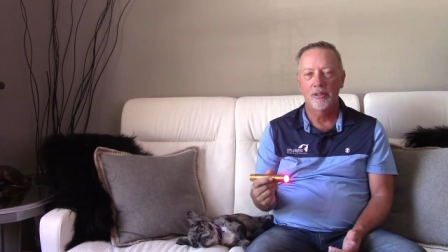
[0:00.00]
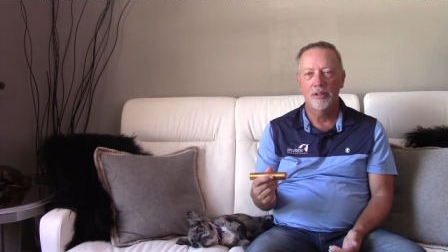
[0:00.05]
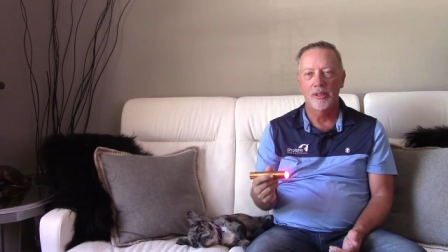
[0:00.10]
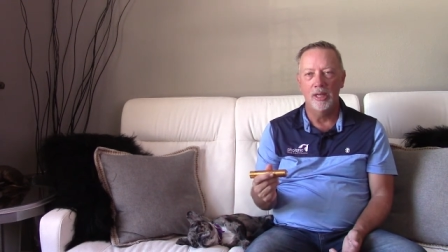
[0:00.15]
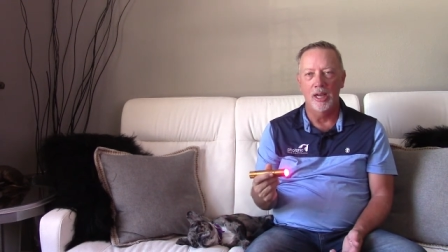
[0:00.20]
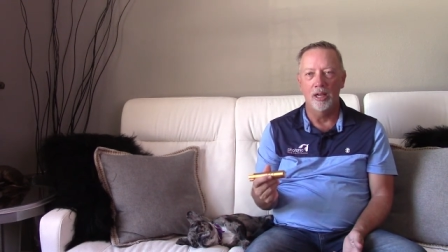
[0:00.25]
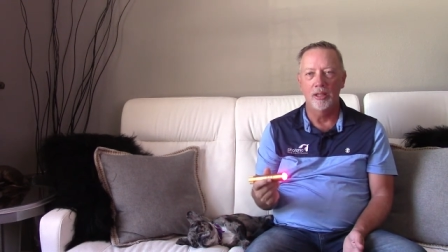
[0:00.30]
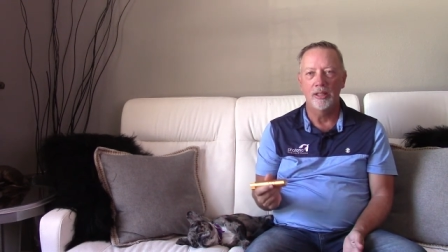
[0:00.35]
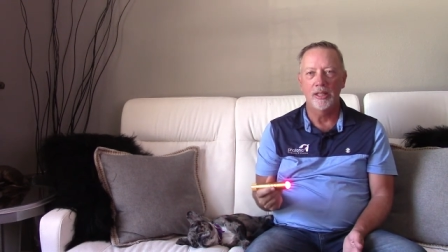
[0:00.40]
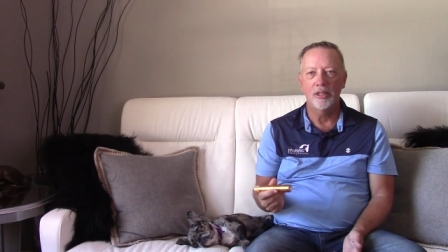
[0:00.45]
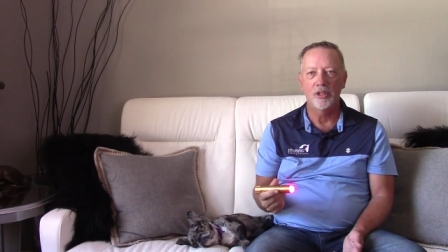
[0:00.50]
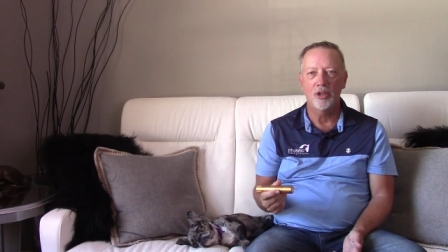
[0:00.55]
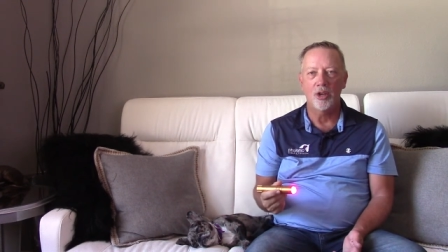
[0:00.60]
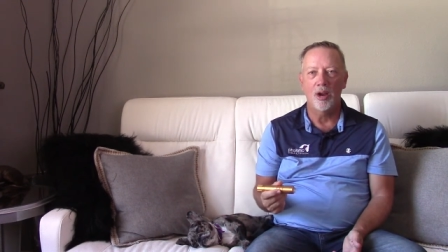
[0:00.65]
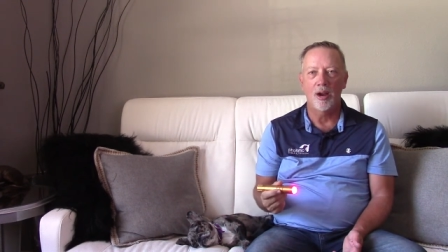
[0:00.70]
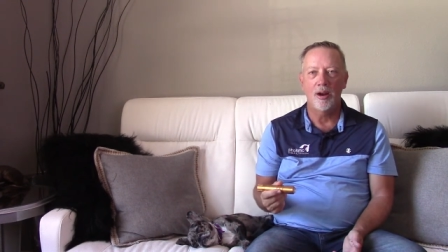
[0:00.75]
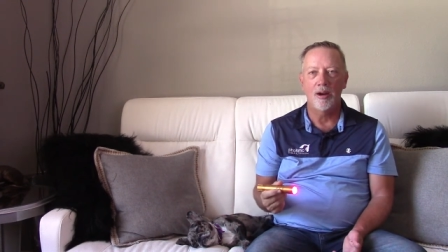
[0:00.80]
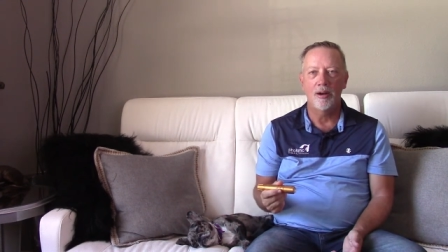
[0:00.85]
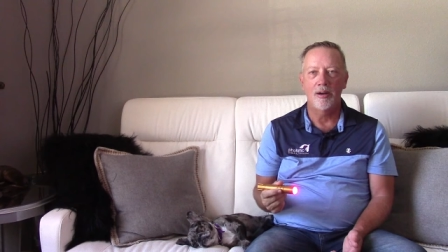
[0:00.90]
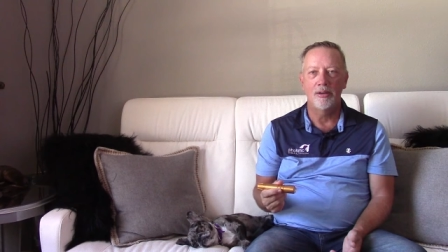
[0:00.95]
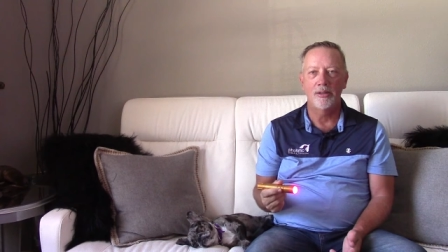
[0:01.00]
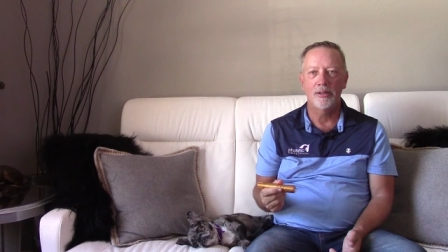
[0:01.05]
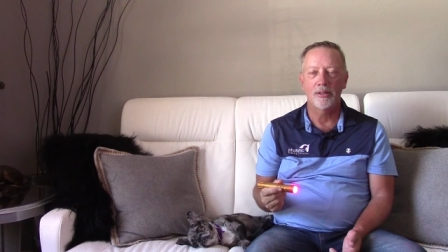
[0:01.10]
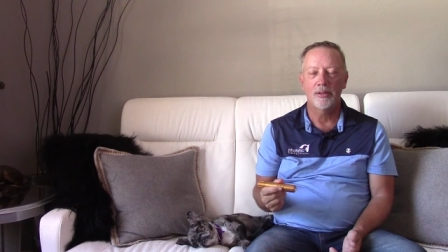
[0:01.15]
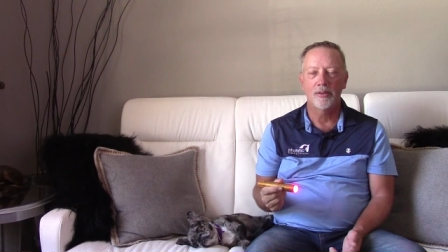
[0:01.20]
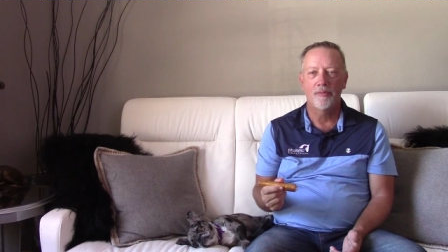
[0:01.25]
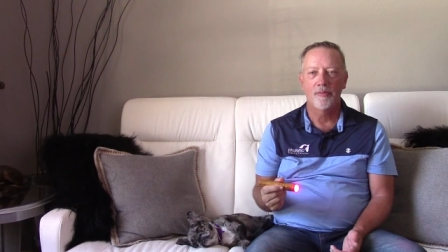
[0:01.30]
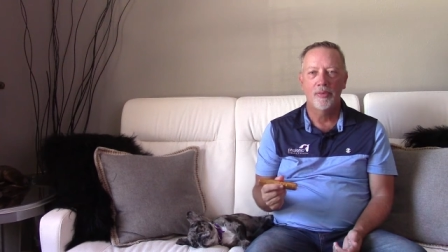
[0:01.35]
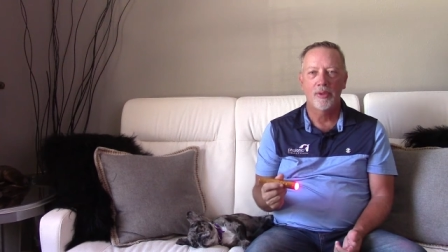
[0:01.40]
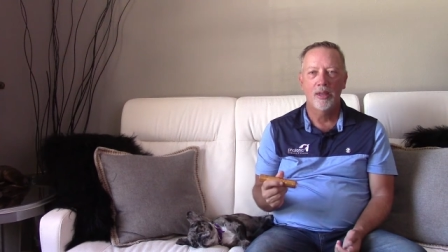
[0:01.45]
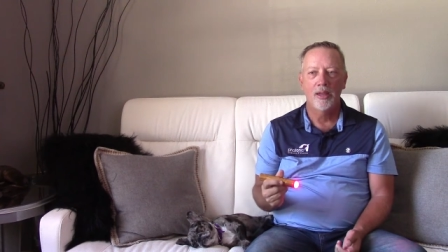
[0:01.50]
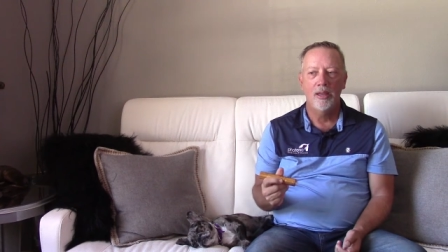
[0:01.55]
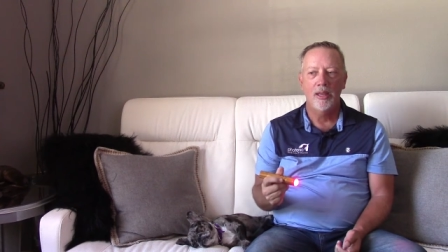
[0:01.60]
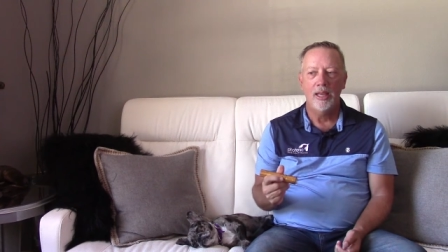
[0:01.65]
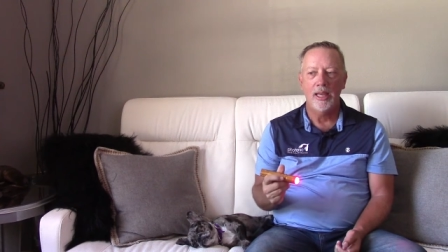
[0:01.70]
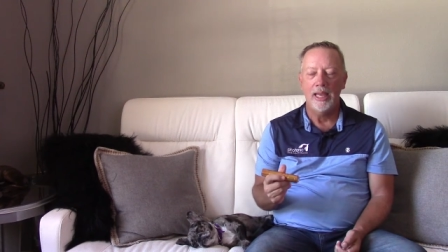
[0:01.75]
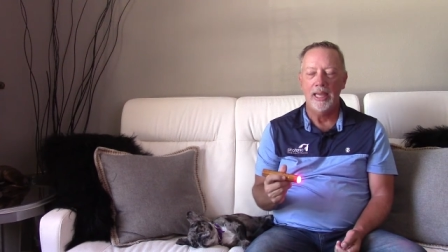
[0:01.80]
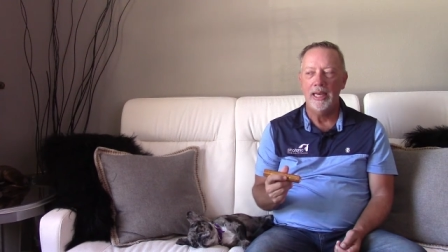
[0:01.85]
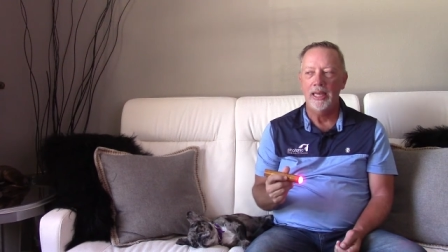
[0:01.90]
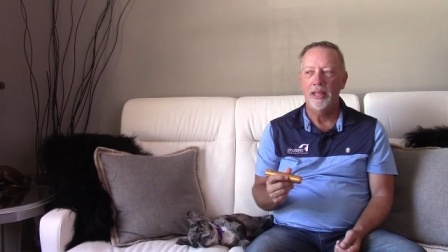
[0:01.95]
gelding scars,
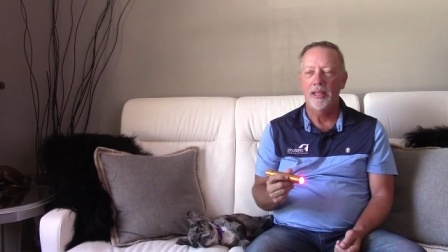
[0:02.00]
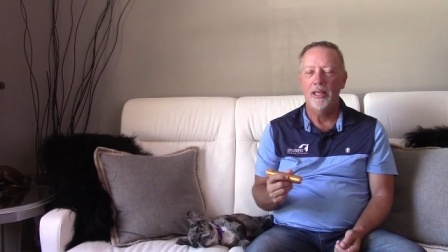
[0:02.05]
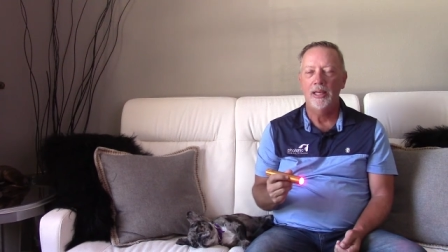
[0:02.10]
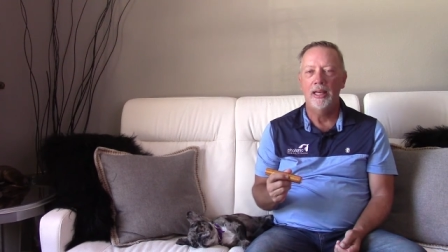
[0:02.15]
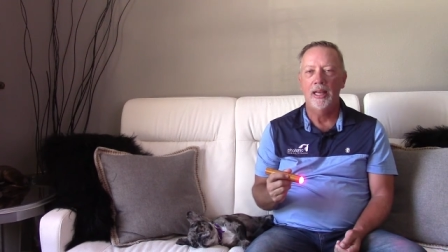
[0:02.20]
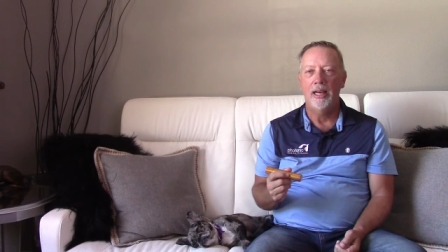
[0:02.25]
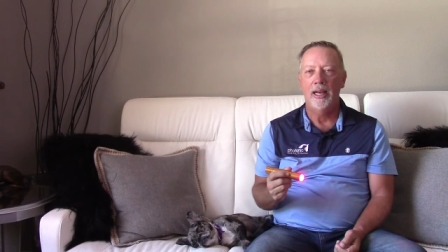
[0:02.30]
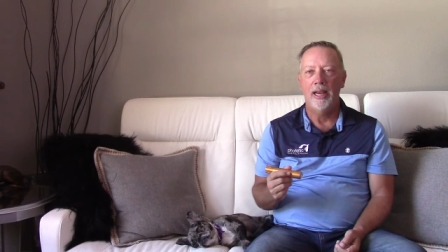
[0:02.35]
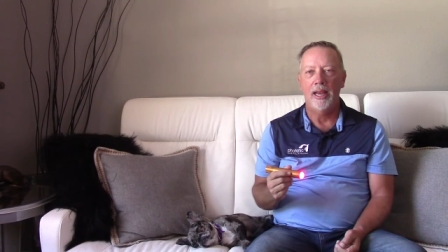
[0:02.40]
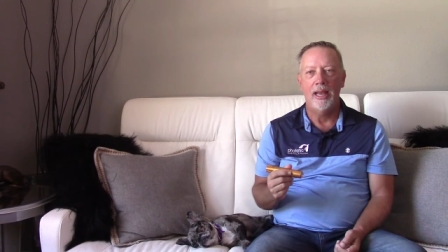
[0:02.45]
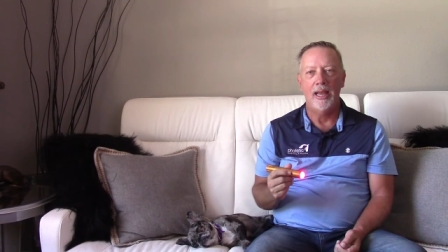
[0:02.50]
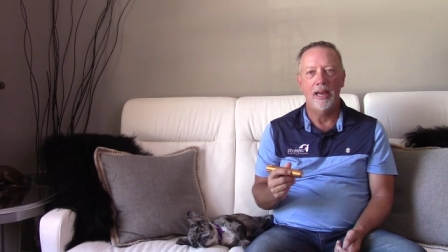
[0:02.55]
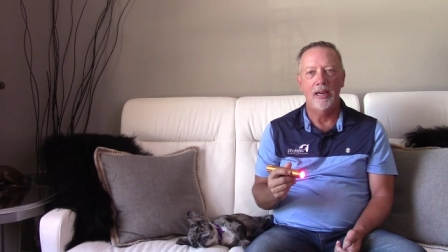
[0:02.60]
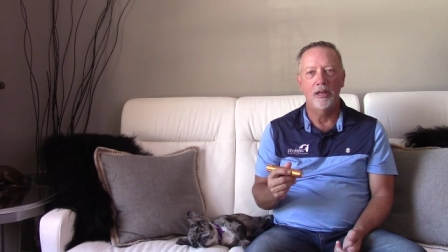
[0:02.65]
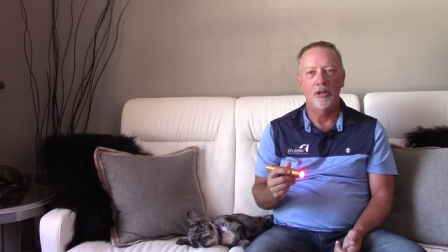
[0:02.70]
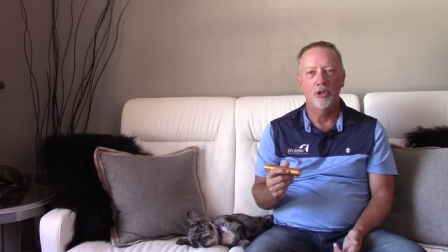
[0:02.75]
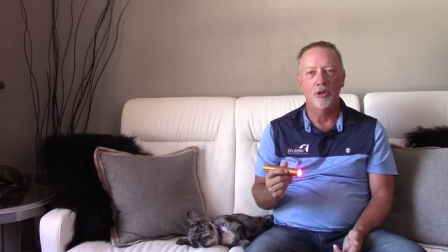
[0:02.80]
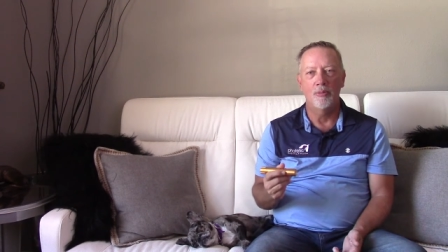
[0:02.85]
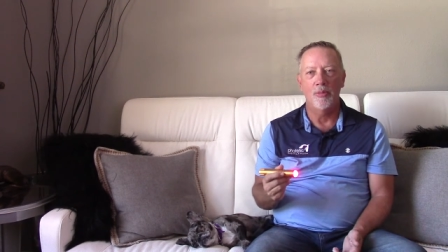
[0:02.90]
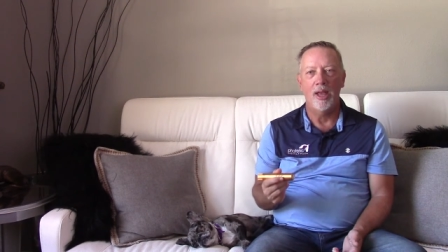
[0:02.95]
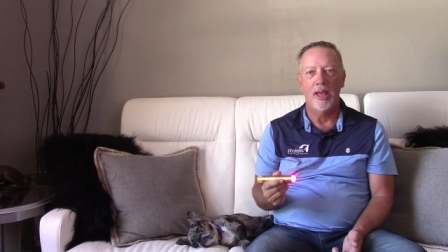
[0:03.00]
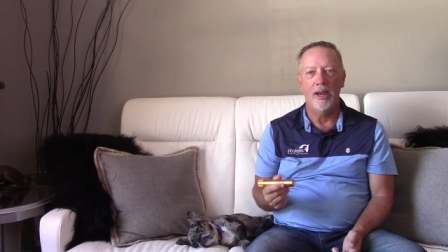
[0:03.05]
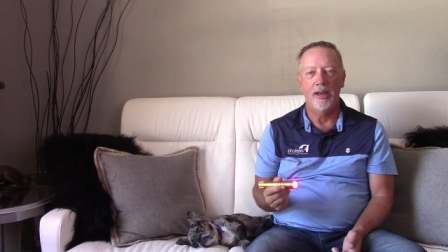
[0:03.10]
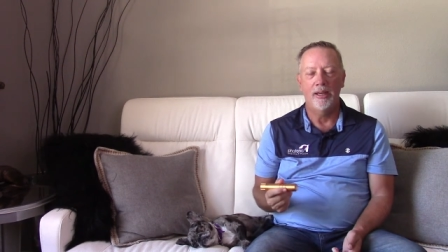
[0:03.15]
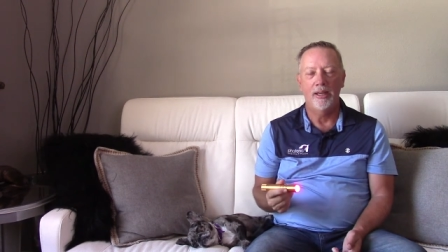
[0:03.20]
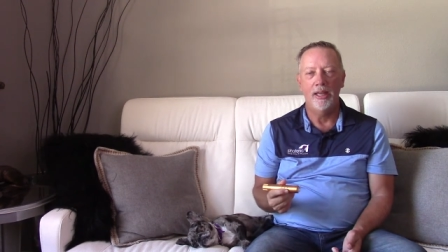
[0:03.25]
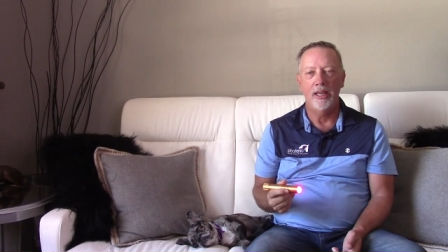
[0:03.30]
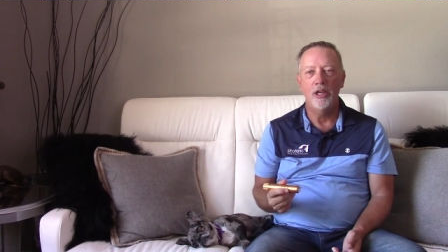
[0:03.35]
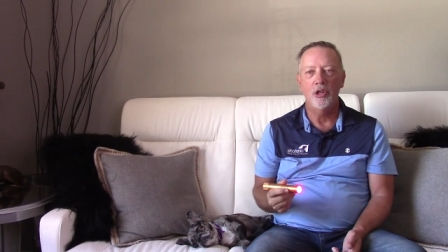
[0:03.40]
anything that had a traumatic